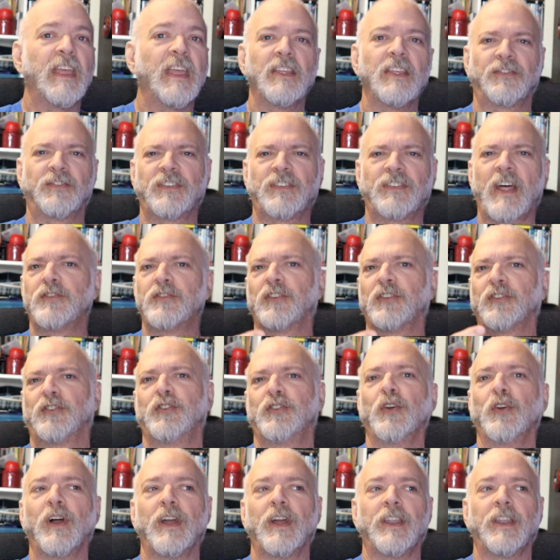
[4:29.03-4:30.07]
It's not just
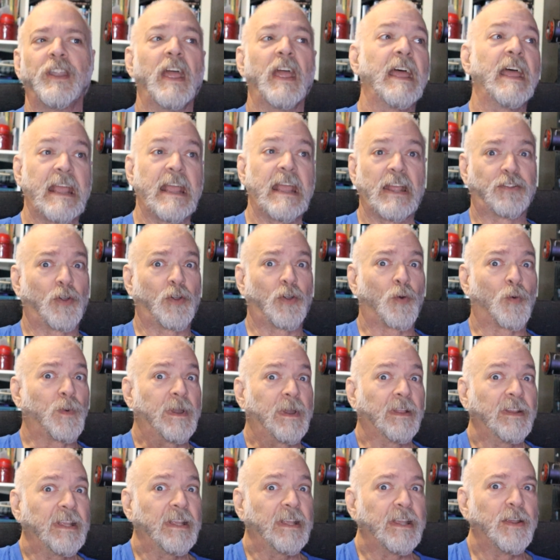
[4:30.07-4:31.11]
good, it's a
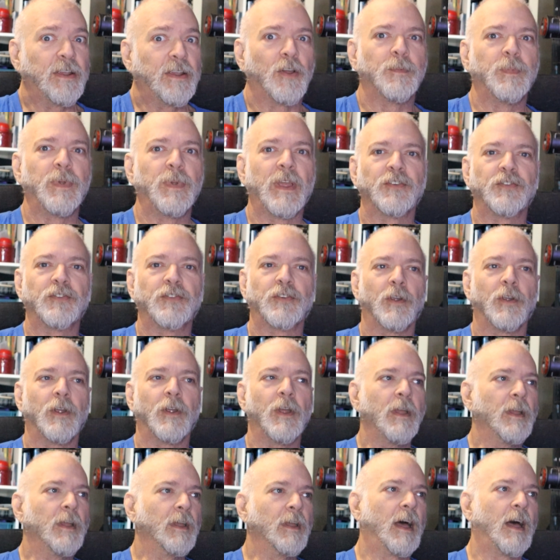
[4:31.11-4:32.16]
really good picture.
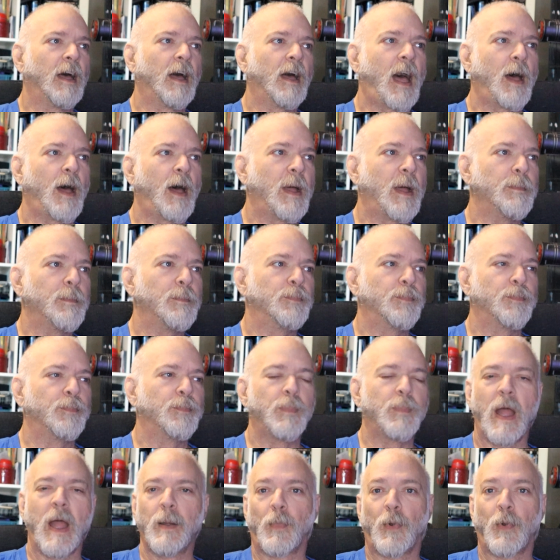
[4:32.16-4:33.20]

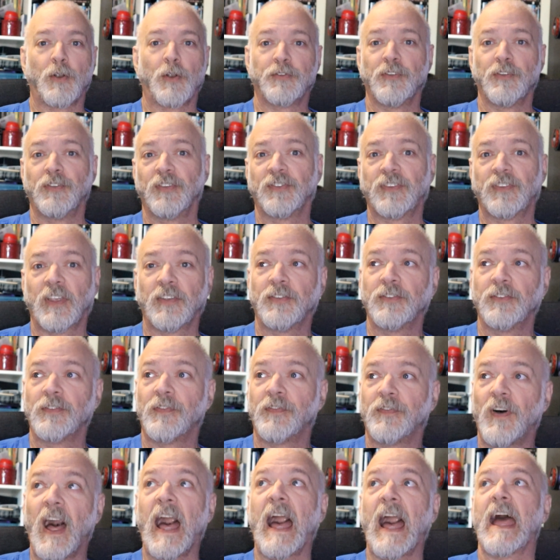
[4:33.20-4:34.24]
My margin of success is a
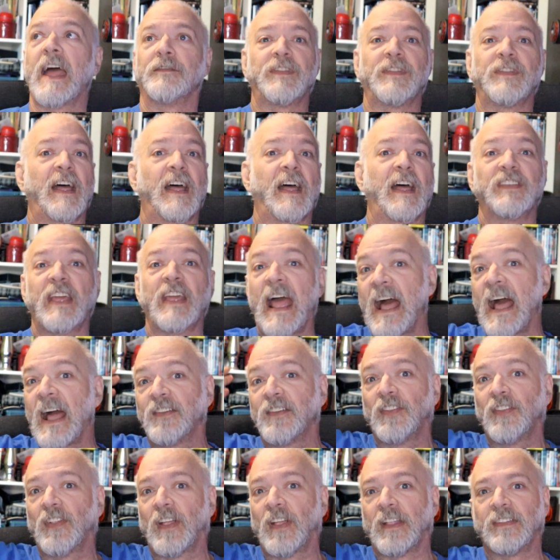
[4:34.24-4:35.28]
5. That's
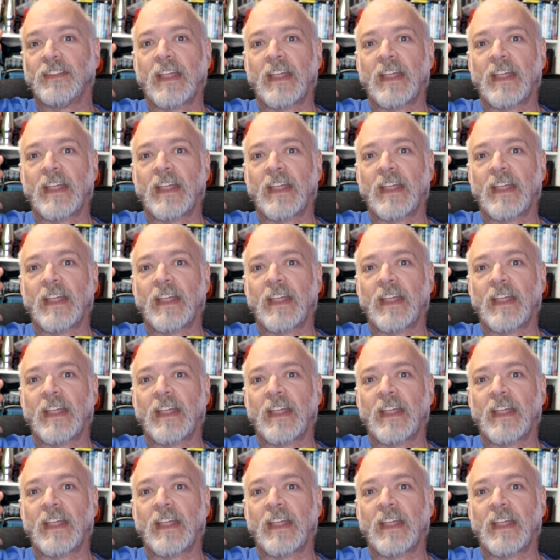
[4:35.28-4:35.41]
excellent.